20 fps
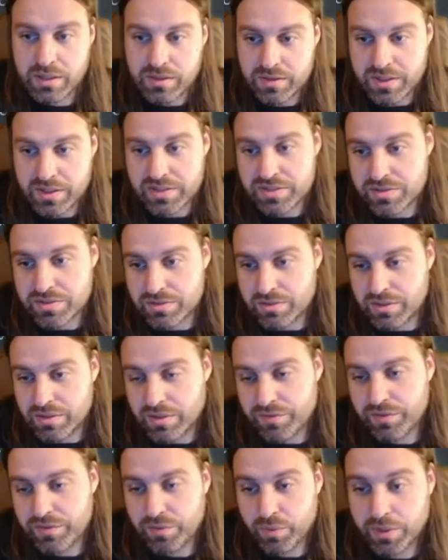This,
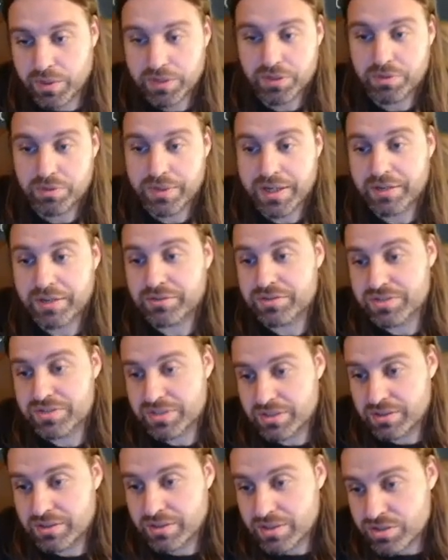if you want to go accuracy,
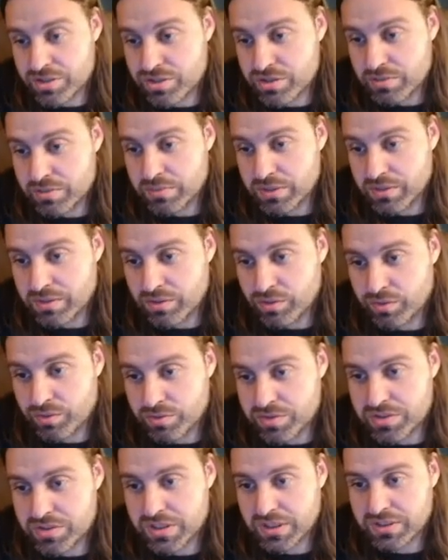this should have been
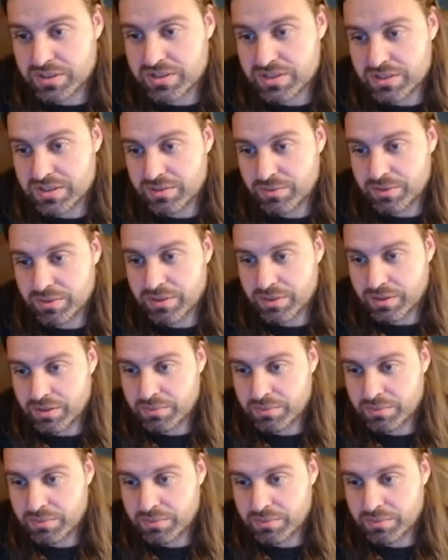260 really,